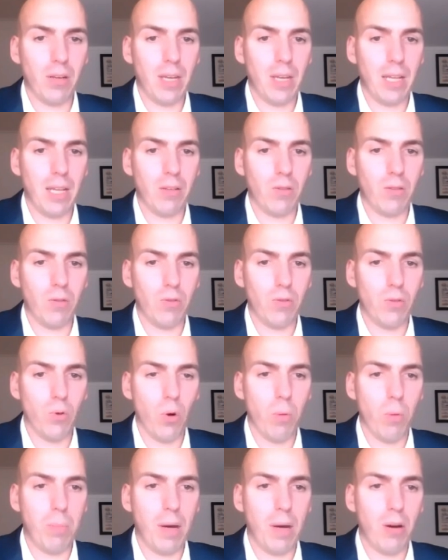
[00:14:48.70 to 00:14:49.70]
connected to
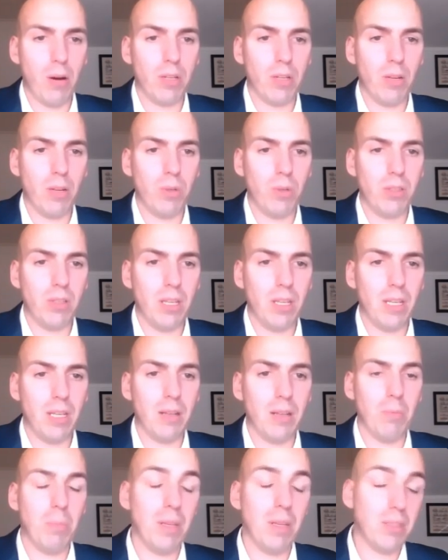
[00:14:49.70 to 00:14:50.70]
shore power, then we see
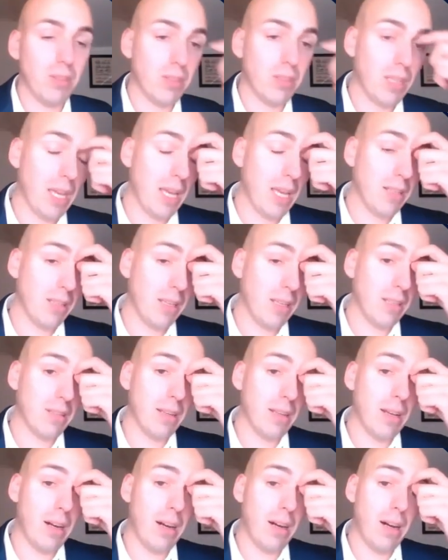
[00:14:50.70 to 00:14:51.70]
that the business case
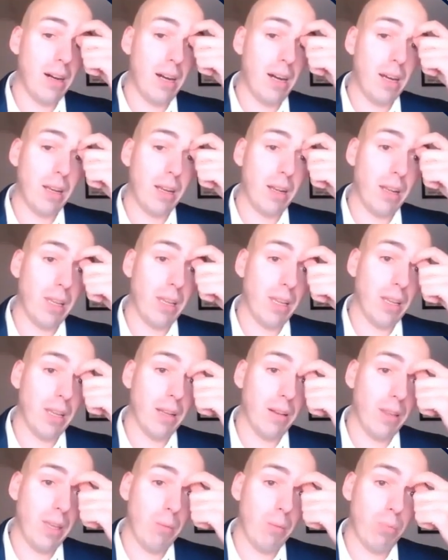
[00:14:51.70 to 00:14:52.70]
is highly
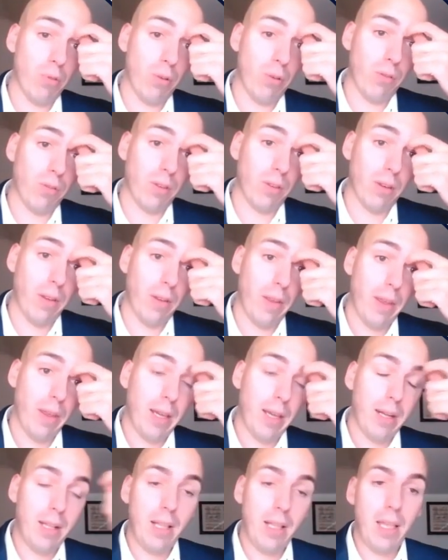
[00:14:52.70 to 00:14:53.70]
improved.
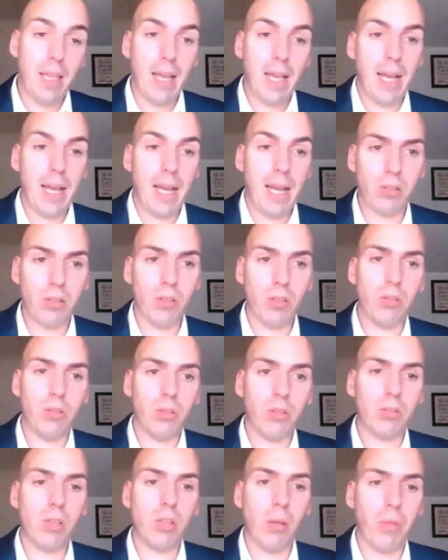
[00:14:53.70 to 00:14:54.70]
And there's
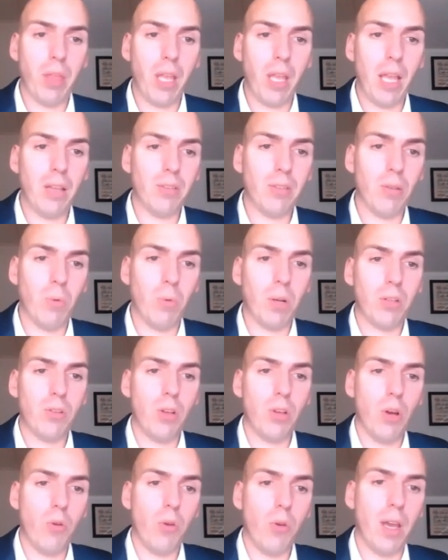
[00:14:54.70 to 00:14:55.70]
also something else I want
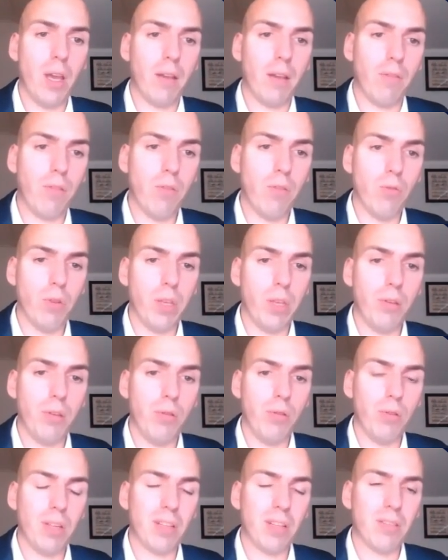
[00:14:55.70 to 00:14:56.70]
to show you at
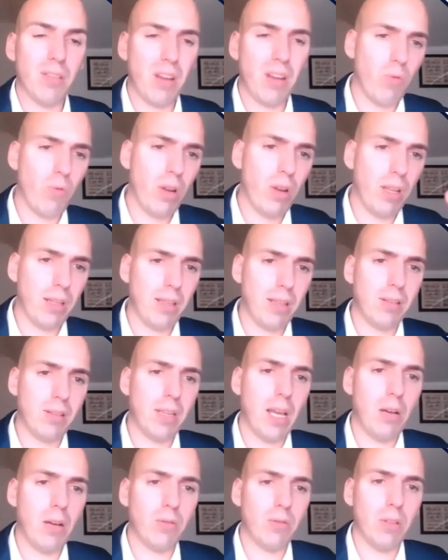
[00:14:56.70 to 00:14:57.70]
FuelEU that's not really
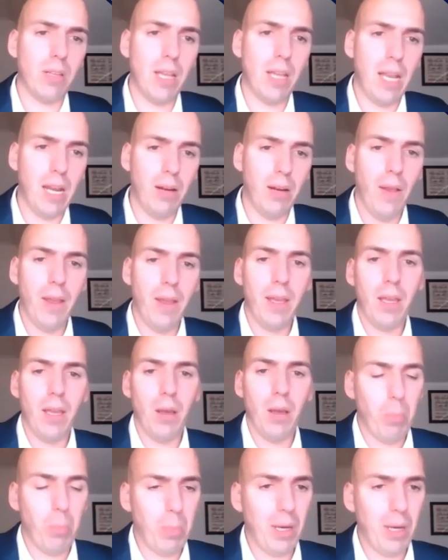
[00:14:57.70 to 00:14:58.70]
discounted here.
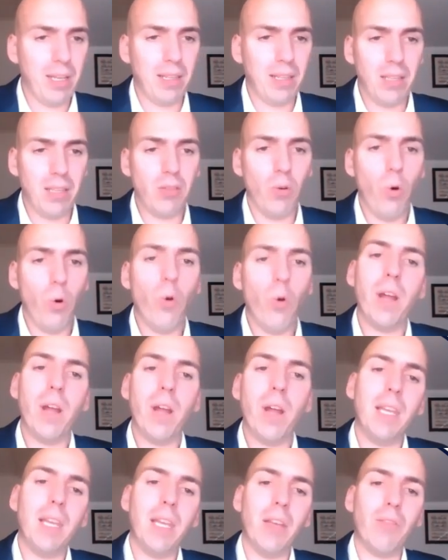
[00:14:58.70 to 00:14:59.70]
But this
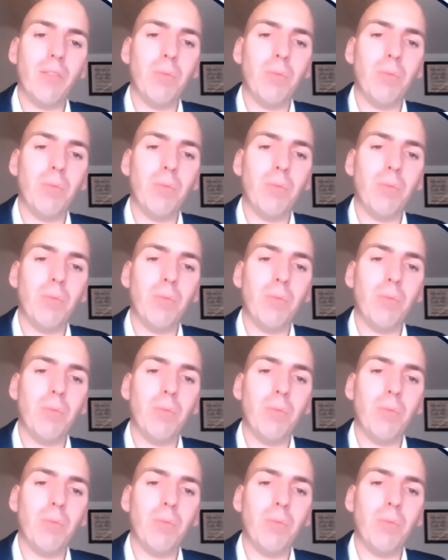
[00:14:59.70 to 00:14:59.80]
already